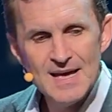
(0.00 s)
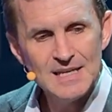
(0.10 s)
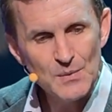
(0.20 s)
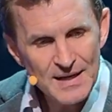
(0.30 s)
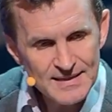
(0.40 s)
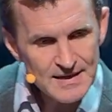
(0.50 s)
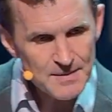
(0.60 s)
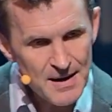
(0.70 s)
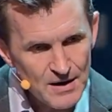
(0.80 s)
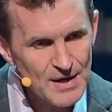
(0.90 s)
Now, when I think
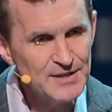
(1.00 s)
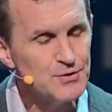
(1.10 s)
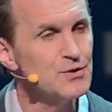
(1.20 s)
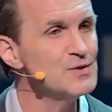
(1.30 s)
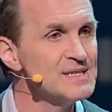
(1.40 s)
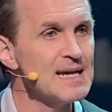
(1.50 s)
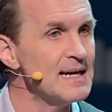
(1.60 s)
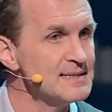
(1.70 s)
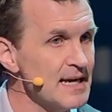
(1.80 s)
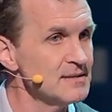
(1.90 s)
about introducing a
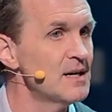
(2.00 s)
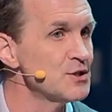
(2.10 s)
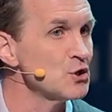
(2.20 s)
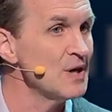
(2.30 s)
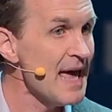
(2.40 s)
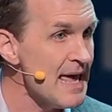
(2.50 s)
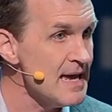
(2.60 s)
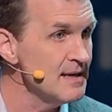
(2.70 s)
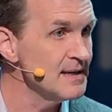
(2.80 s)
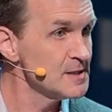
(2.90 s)
technological
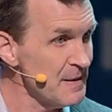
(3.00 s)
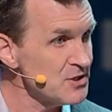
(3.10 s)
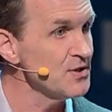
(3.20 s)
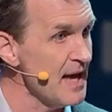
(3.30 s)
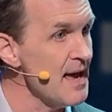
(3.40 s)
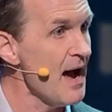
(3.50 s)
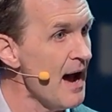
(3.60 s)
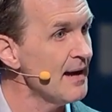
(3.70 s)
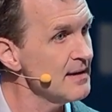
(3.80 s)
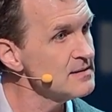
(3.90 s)
aid, especially
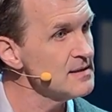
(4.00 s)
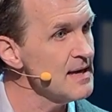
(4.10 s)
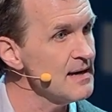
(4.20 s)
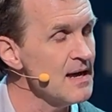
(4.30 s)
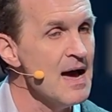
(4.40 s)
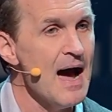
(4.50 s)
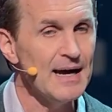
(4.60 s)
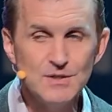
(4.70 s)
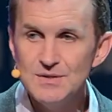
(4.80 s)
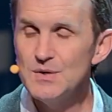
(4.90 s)
AI, into that,
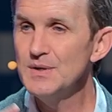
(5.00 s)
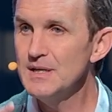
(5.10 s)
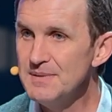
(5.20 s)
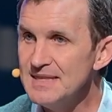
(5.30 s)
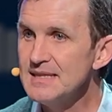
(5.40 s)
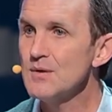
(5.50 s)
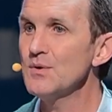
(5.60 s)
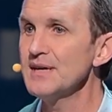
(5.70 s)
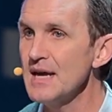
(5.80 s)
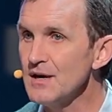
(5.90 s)
I do think we need to be thinking
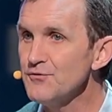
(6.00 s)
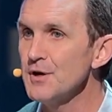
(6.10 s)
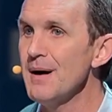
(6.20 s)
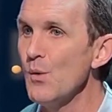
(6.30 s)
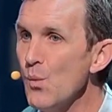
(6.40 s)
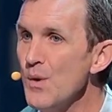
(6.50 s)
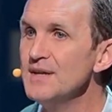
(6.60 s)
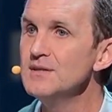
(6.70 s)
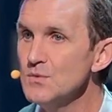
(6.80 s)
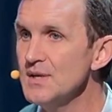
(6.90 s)
really carefully about
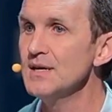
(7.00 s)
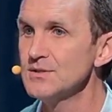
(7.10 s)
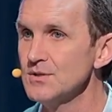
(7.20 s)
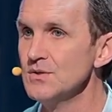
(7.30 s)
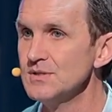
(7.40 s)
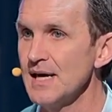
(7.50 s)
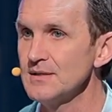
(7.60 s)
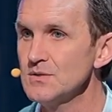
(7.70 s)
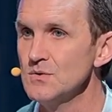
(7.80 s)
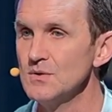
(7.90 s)
when do we introduce that
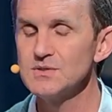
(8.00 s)
tool.